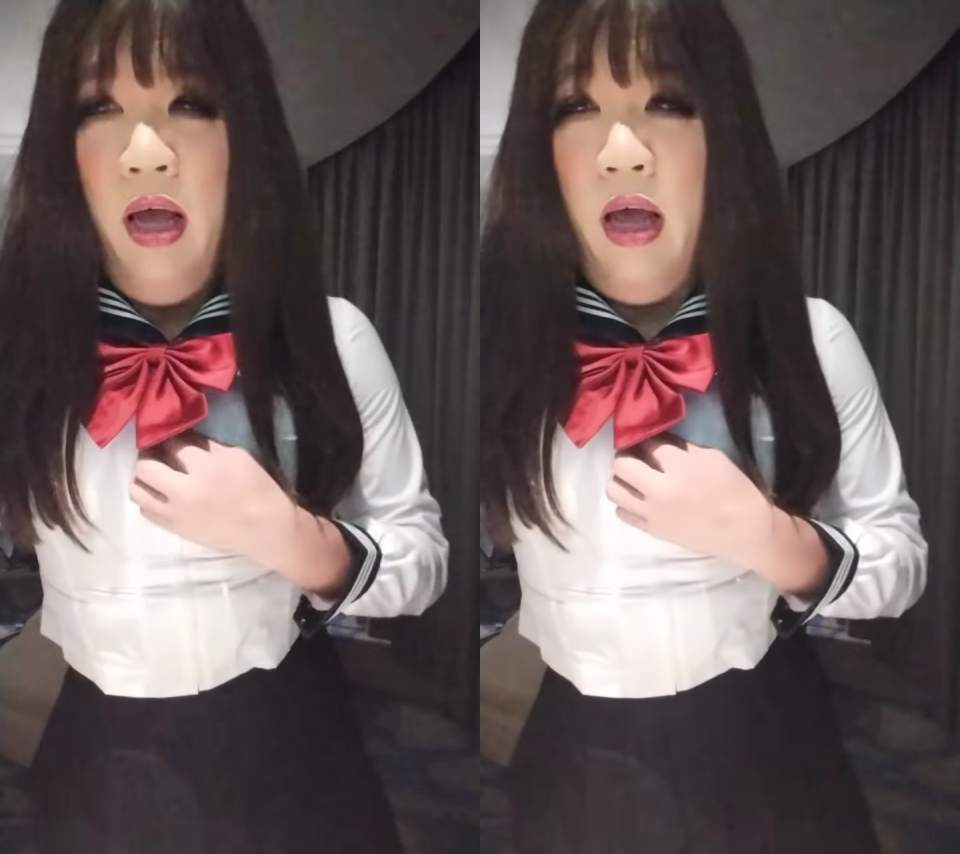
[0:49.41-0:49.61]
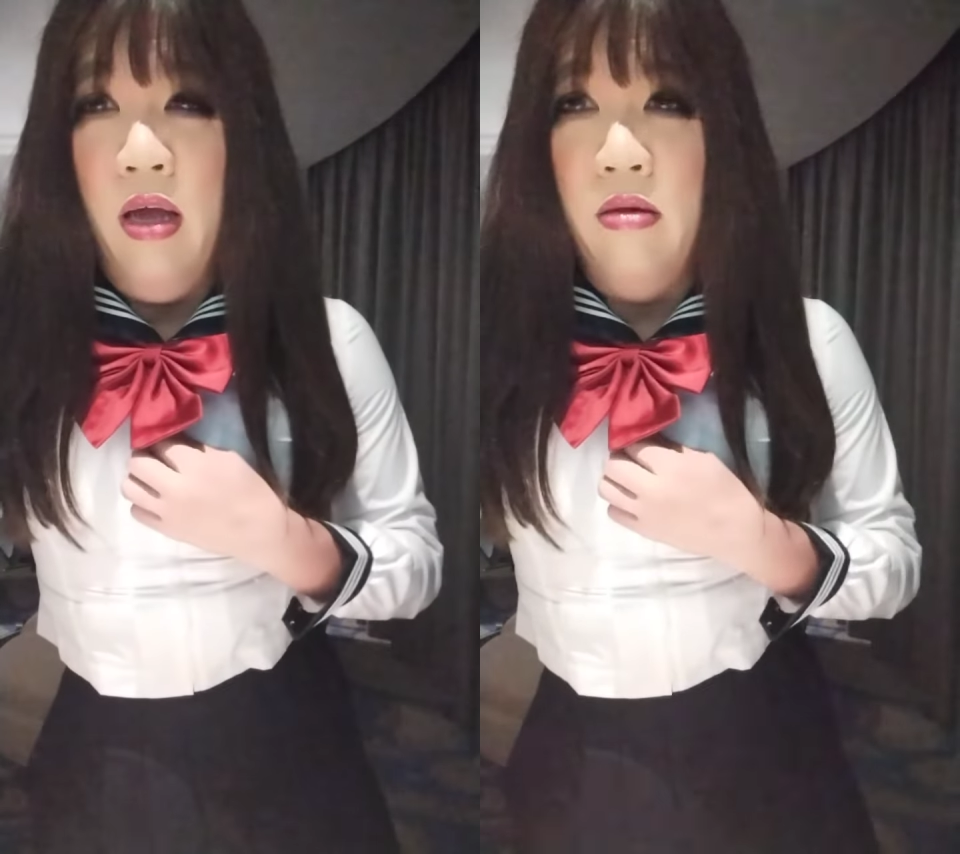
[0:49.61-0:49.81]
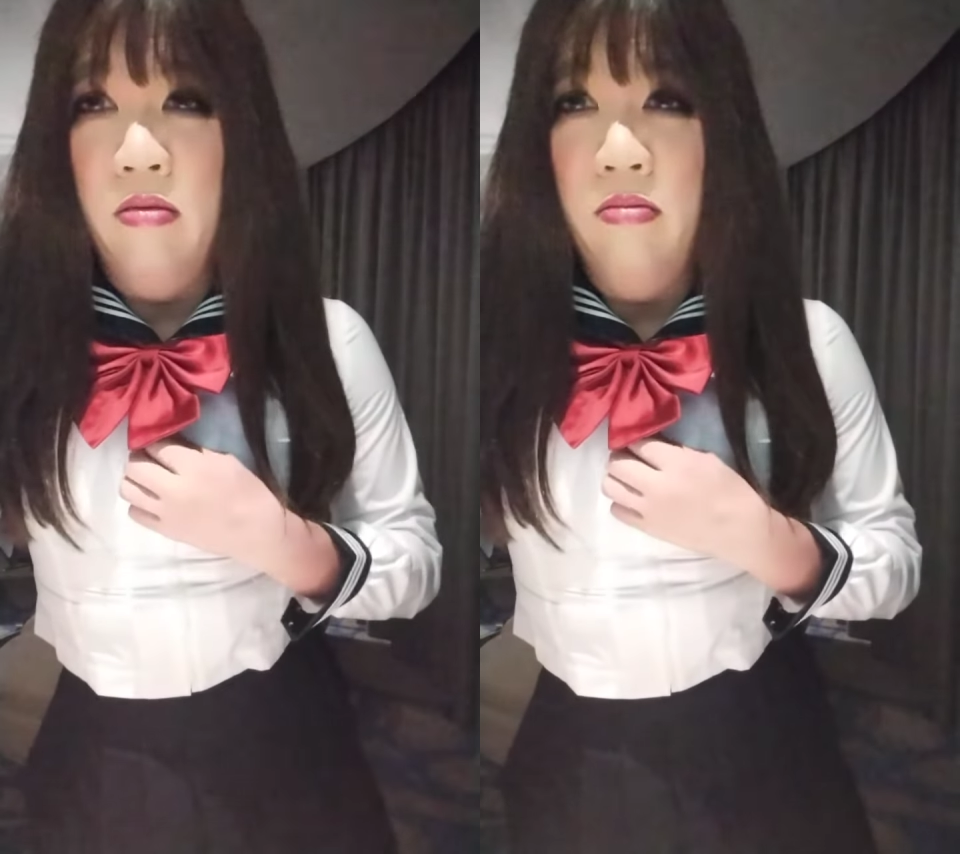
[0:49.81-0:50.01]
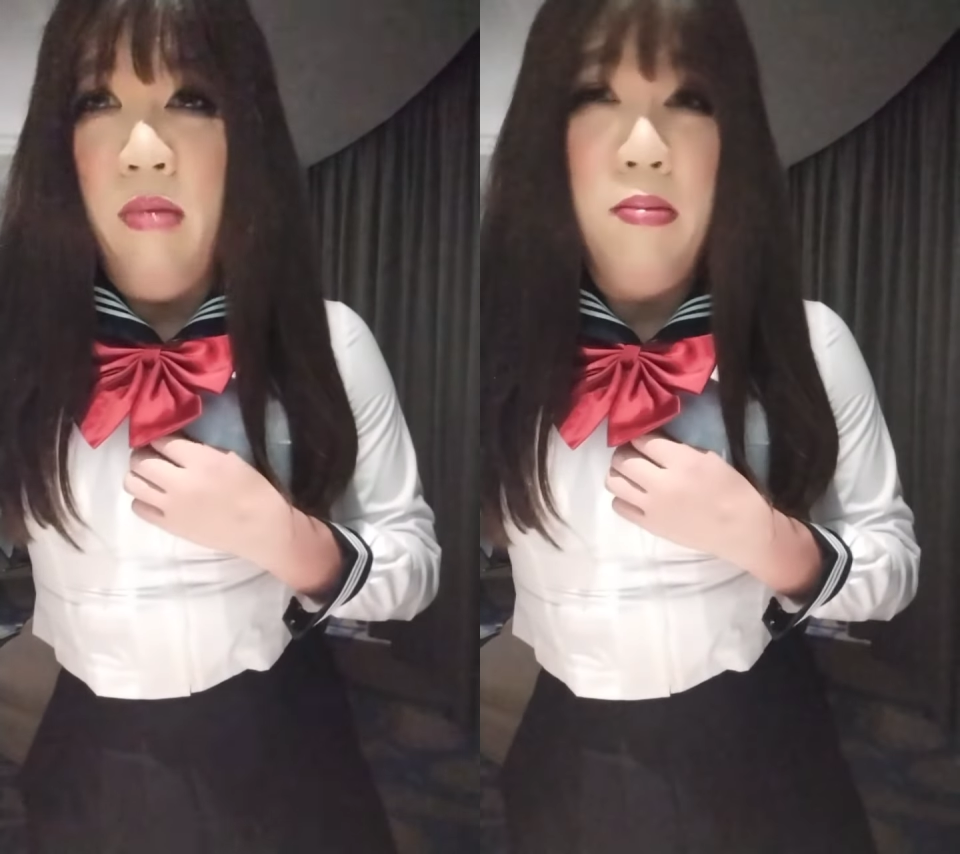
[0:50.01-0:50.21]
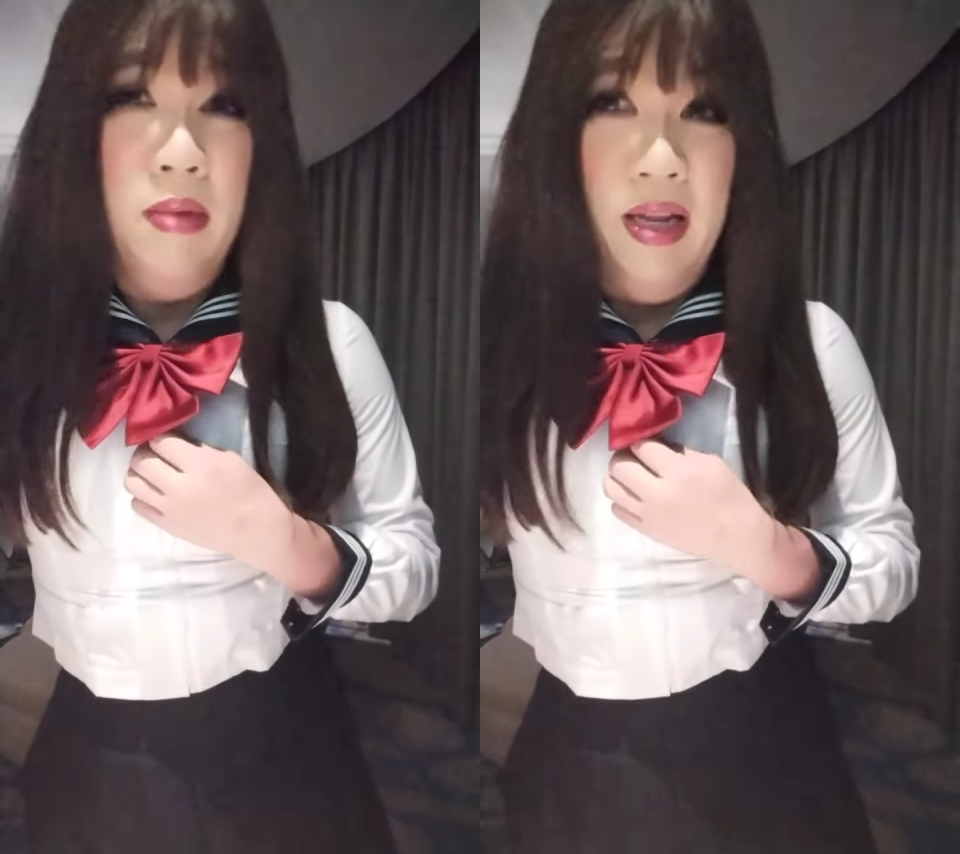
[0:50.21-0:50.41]
and
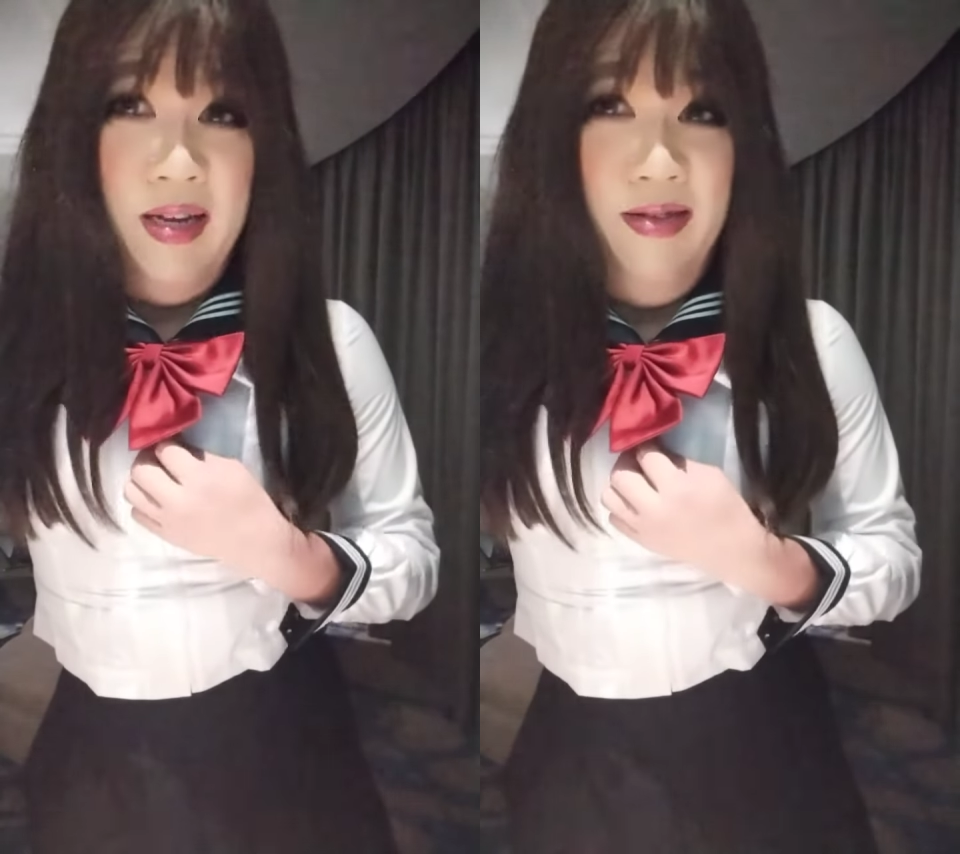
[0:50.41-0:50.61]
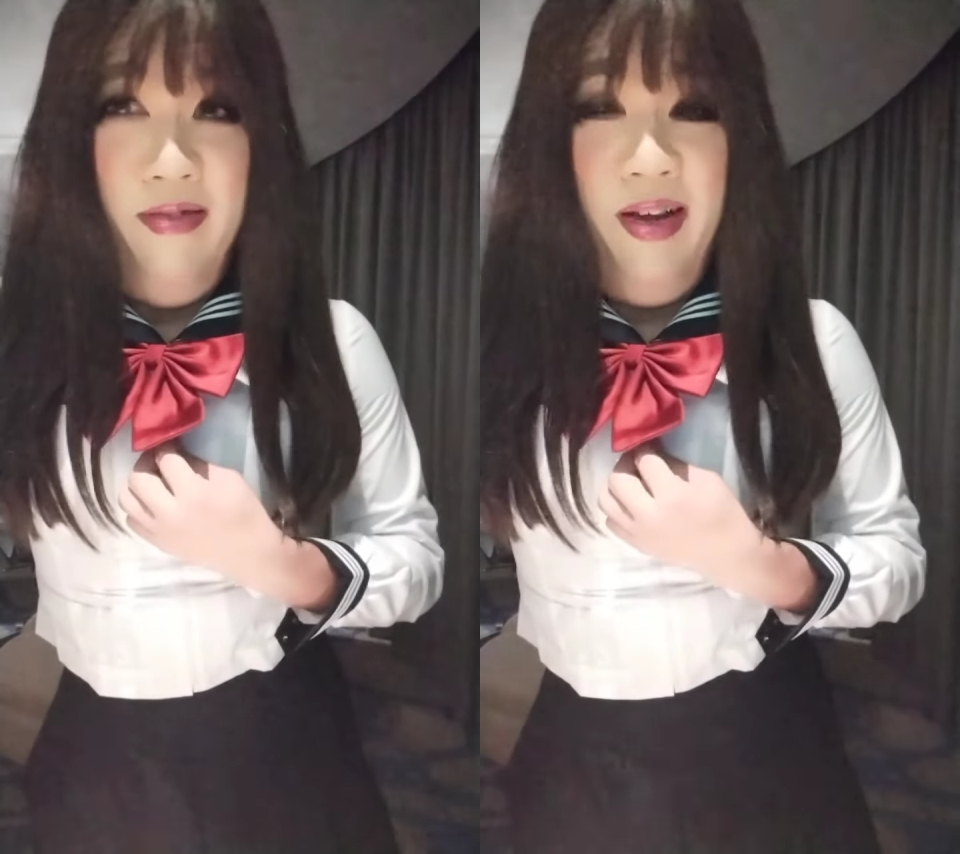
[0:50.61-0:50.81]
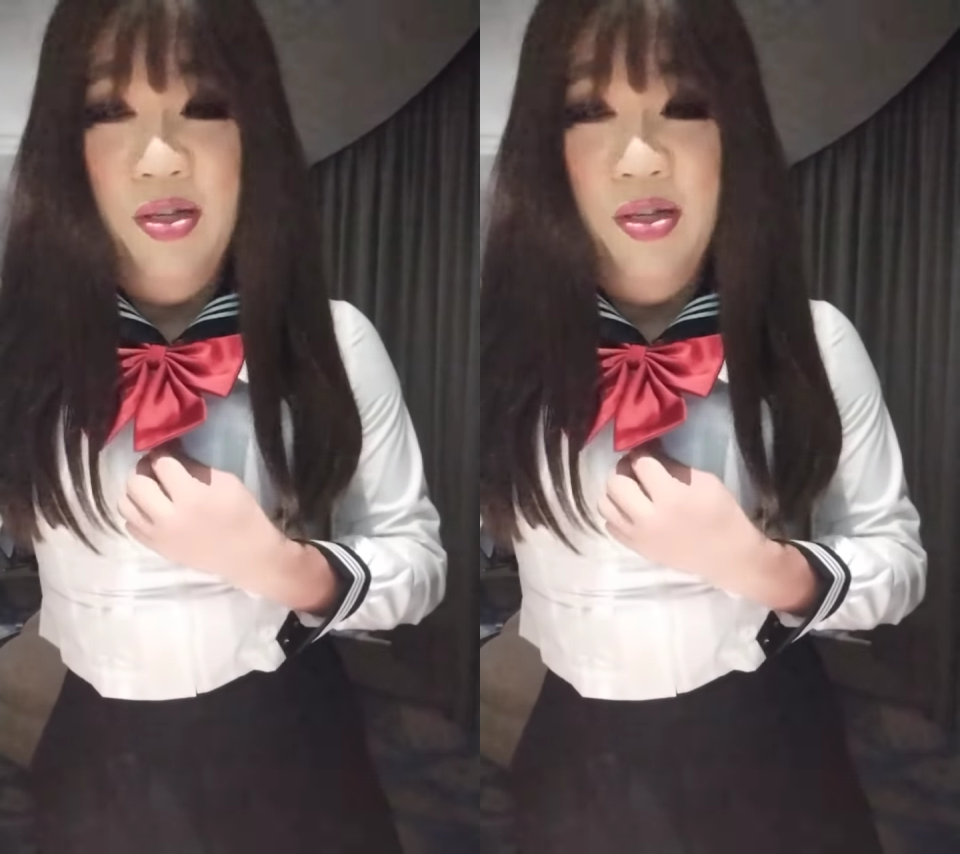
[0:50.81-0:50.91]
my meat, right?